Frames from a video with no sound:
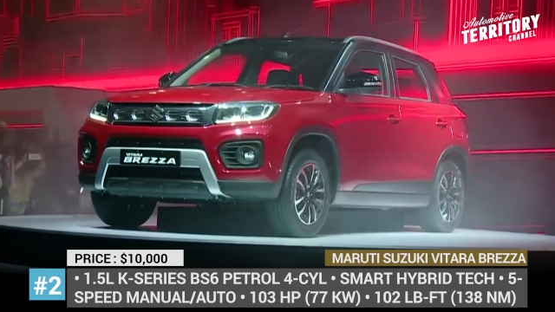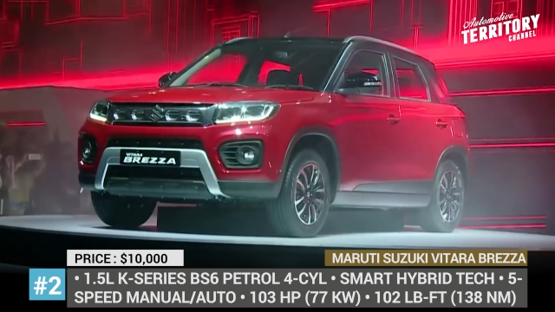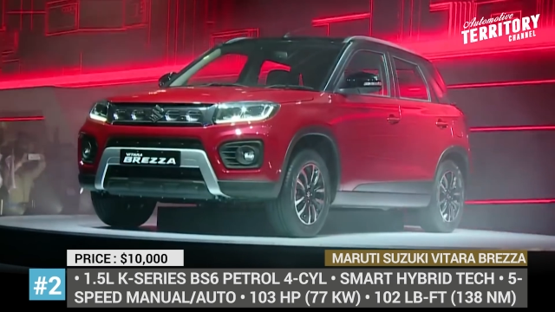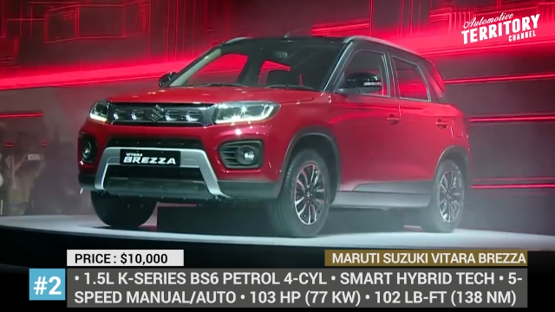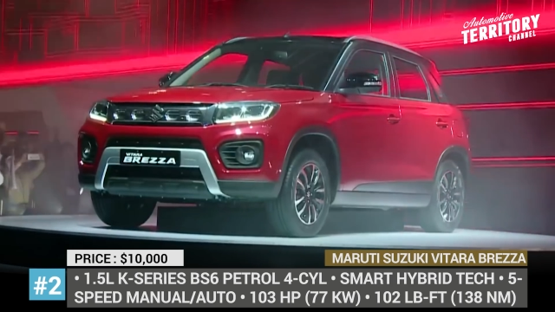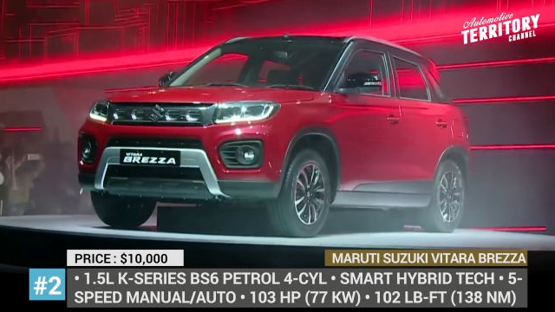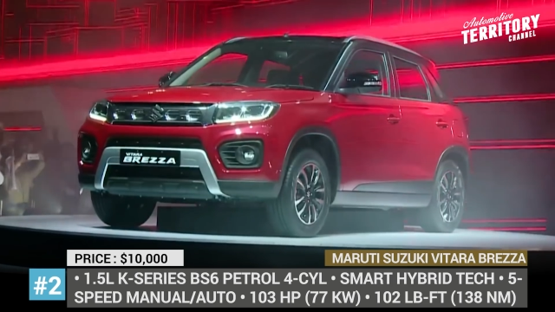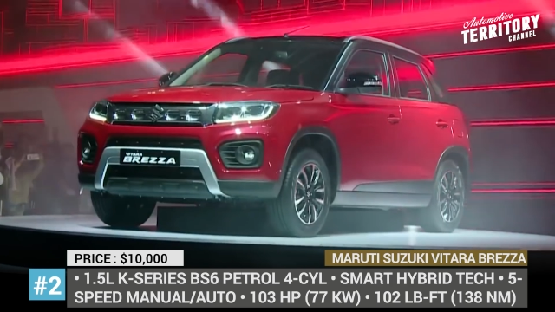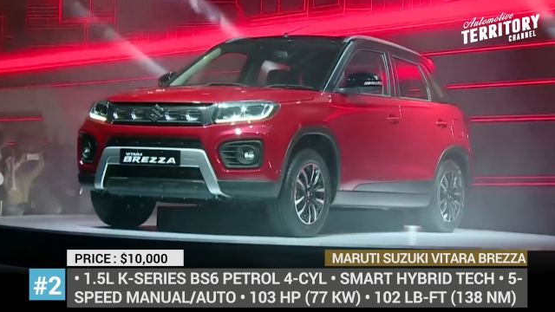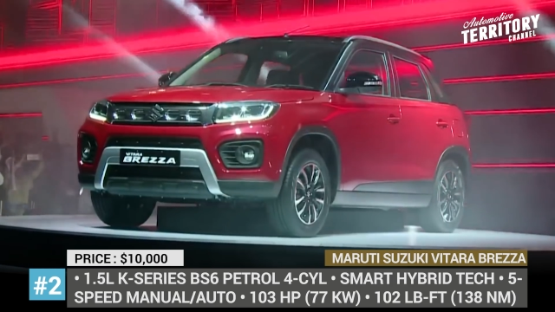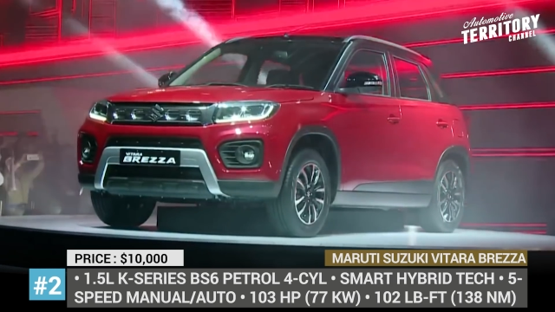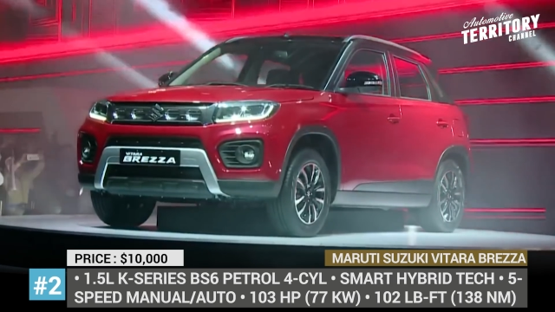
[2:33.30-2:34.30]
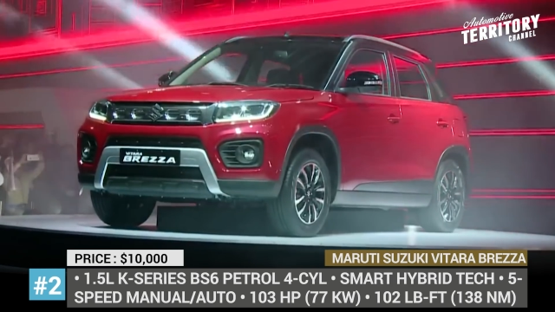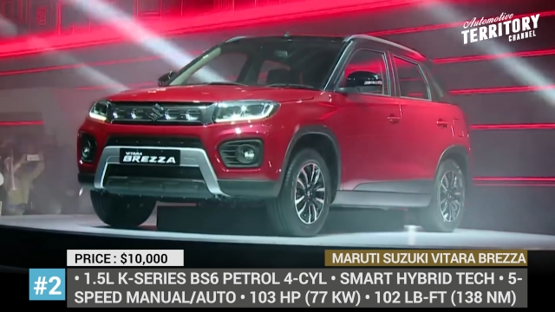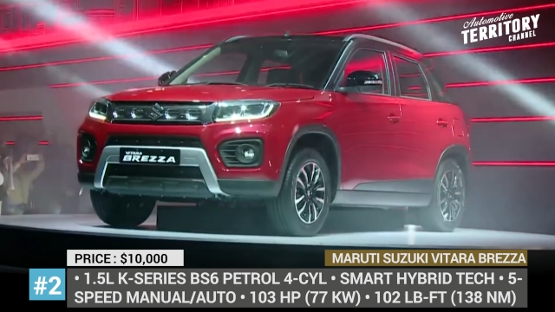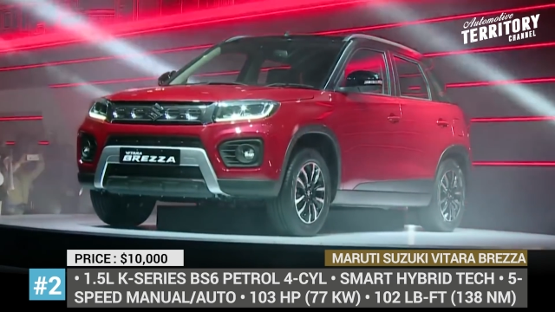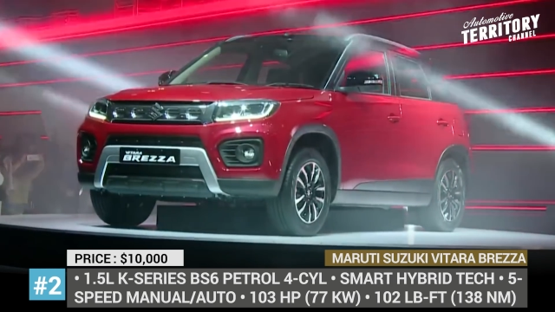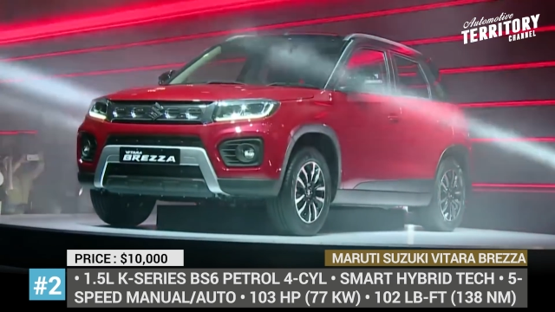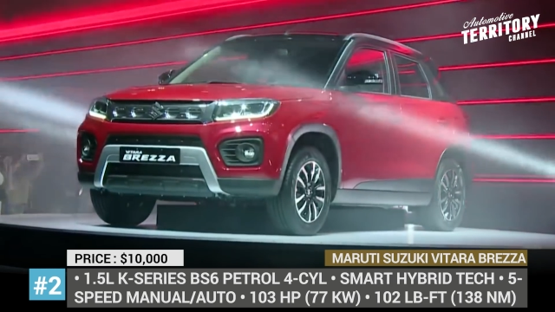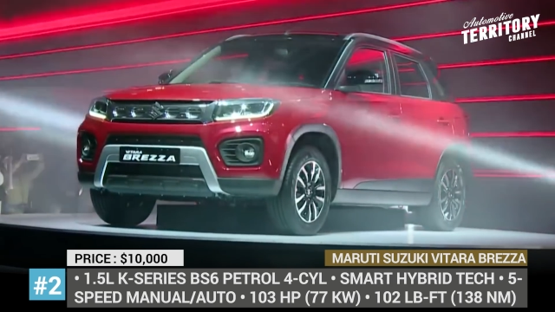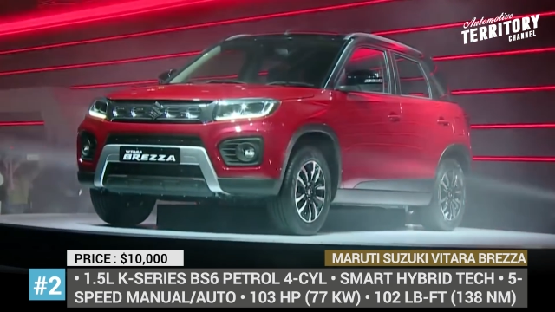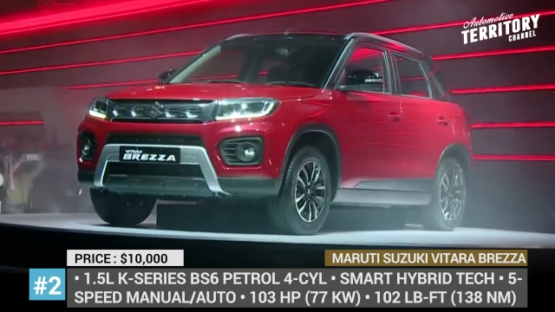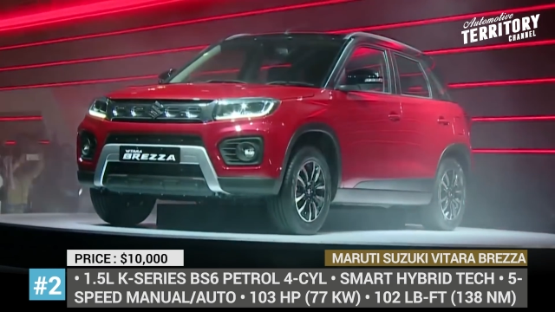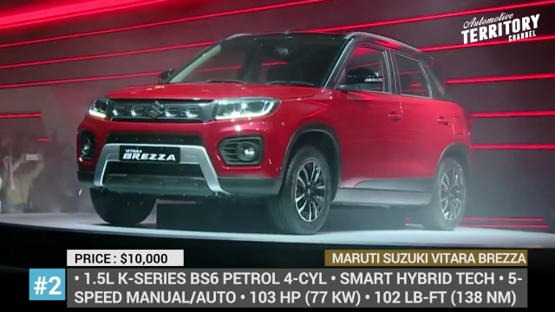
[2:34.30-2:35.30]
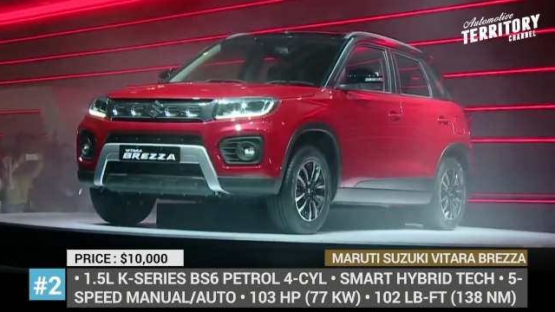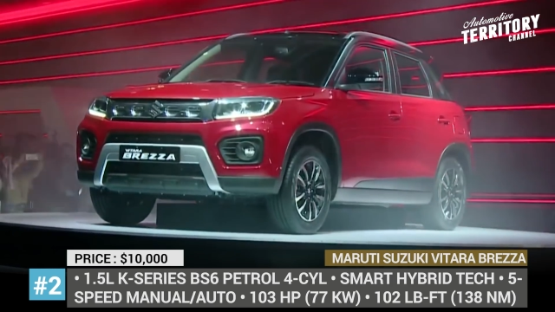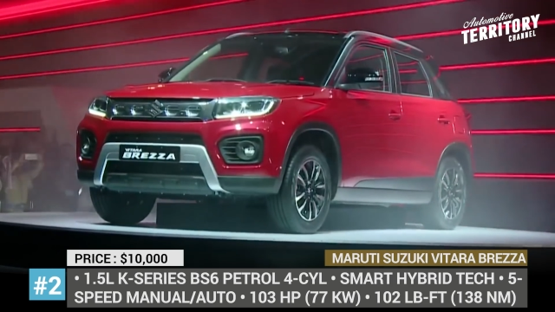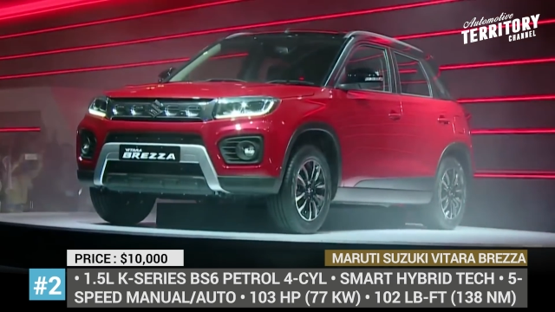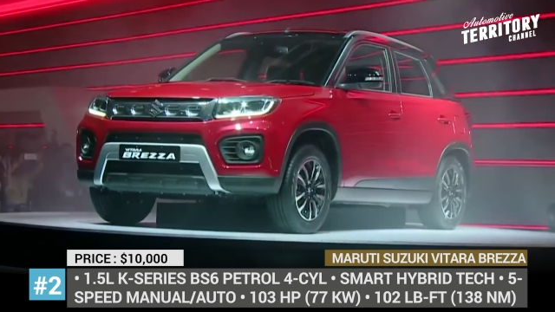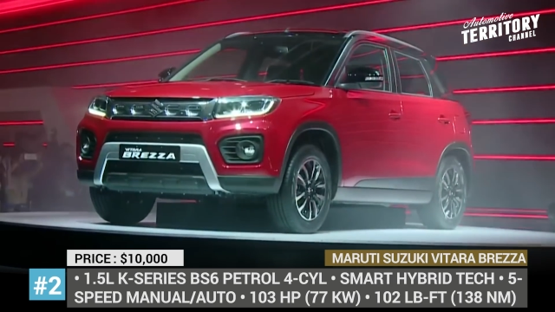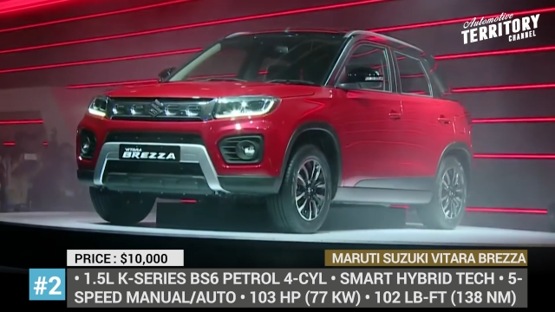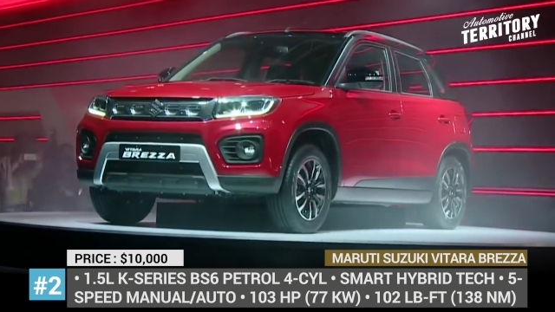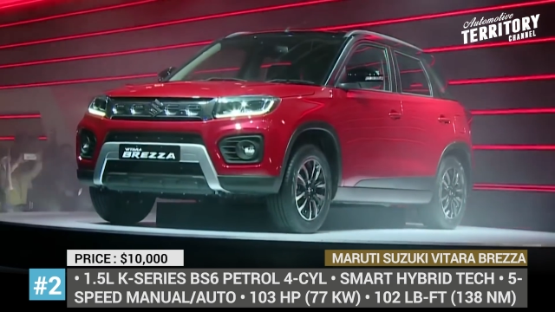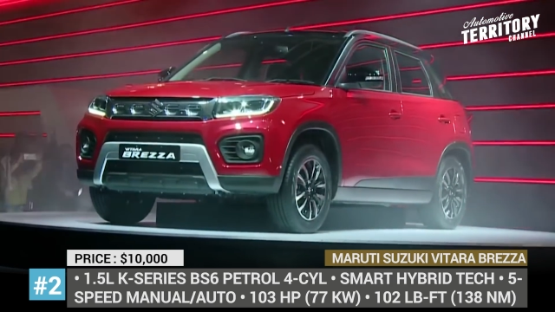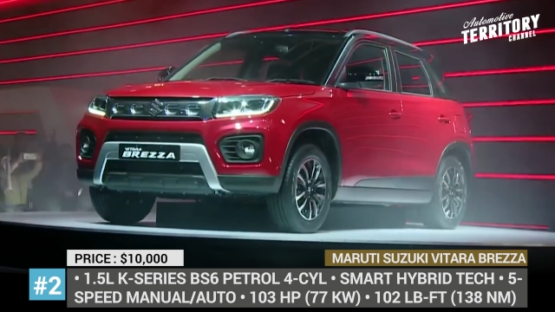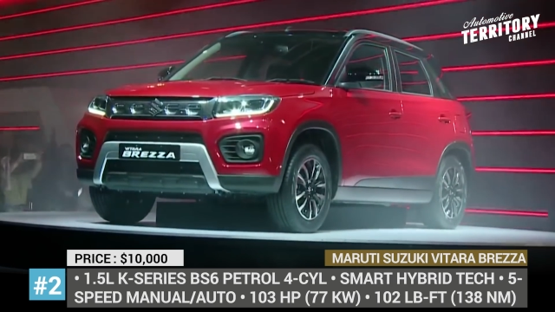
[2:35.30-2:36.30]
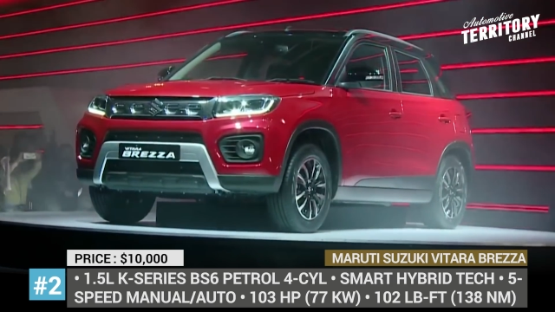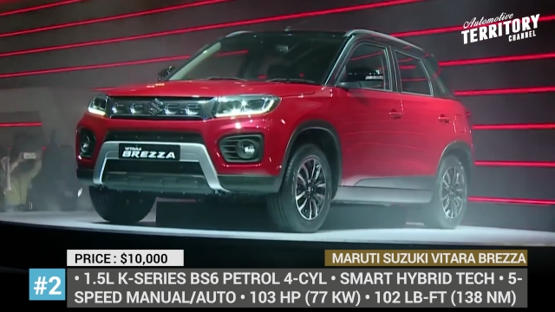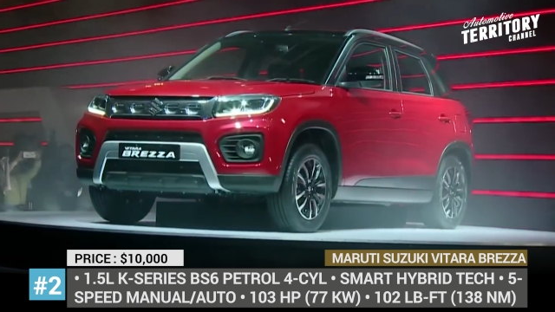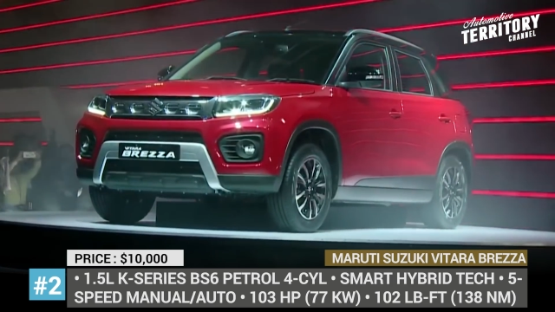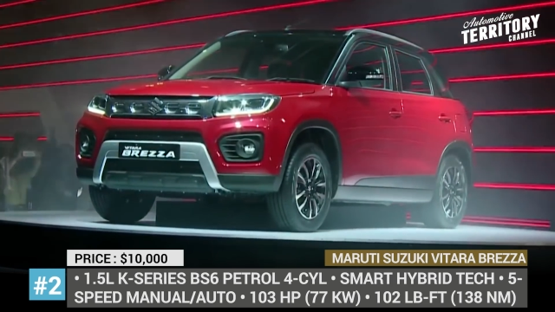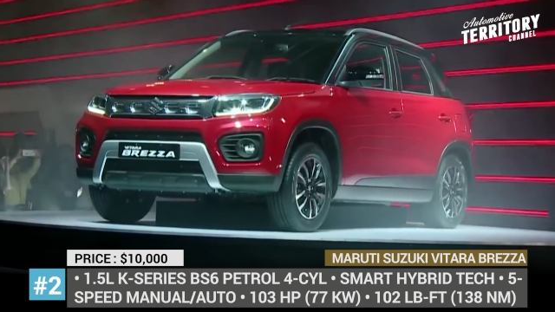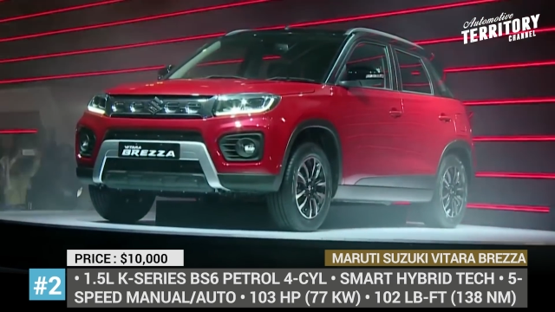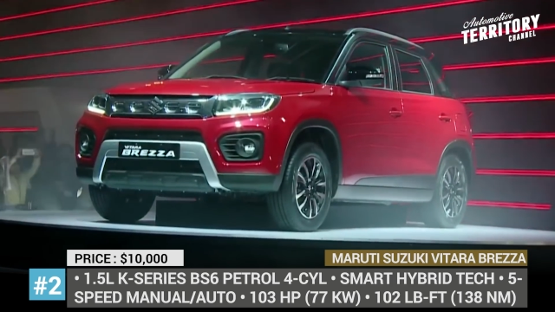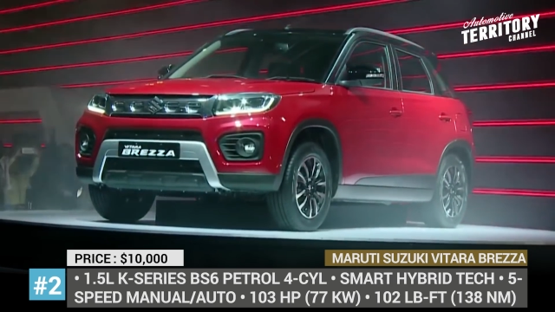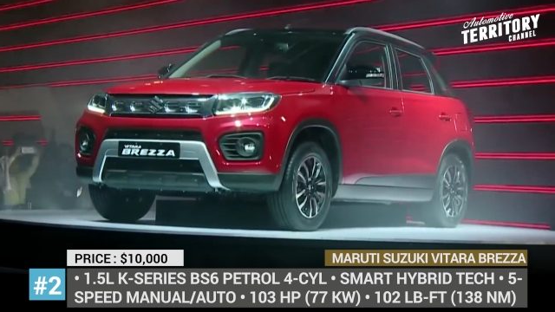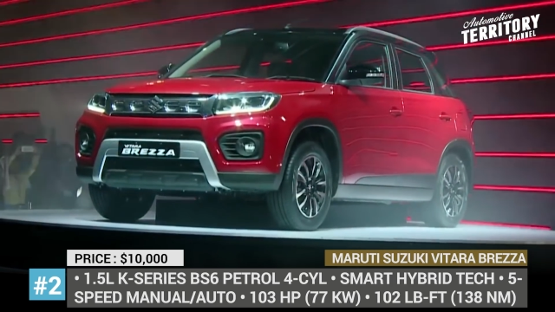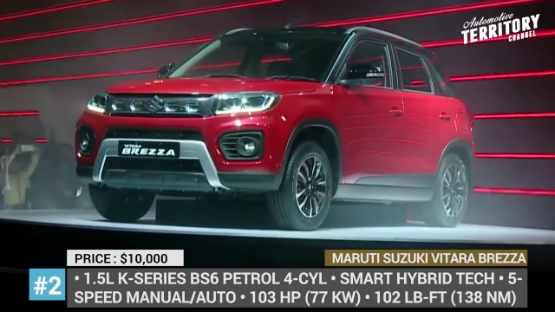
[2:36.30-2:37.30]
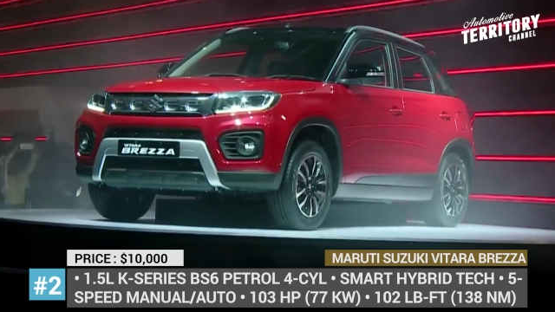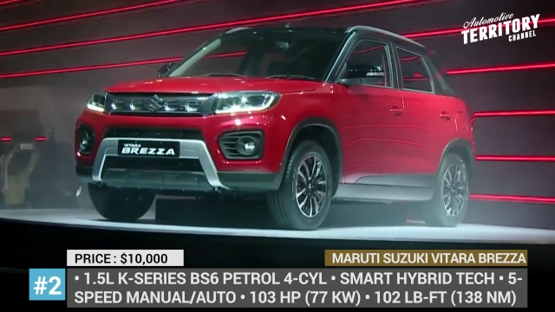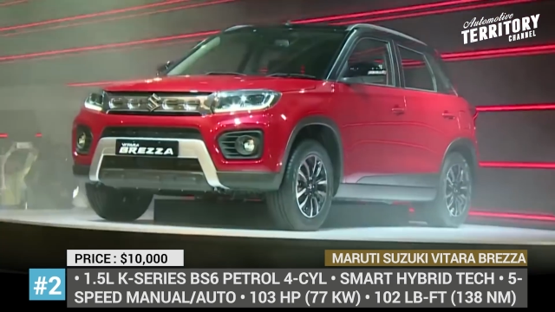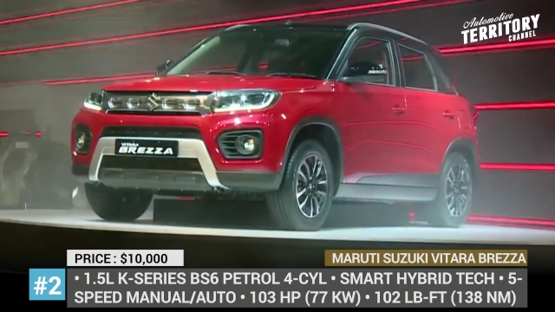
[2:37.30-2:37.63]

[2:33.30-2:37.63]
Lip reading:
[unreadable: no face in view]